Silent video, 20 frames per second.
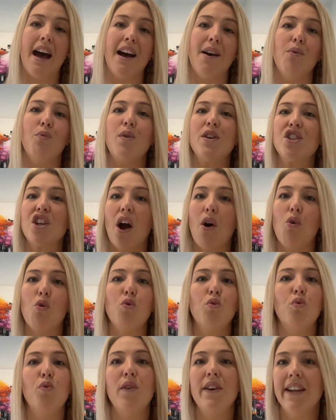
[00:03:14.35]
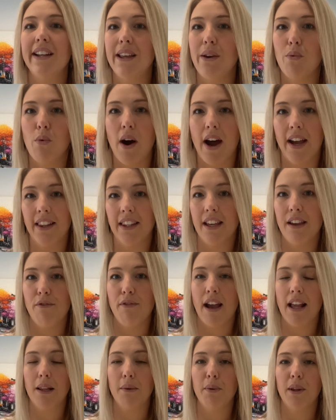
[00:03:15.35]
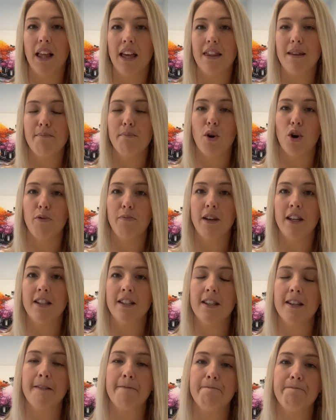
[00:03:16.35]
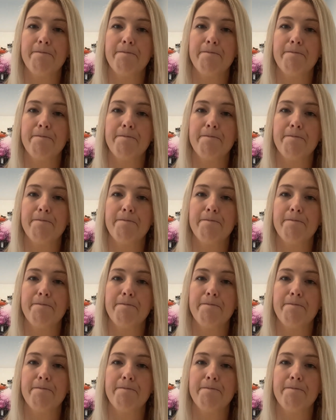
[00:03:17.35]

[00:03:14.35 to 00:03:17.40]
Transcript: which are all really widely available at the moment.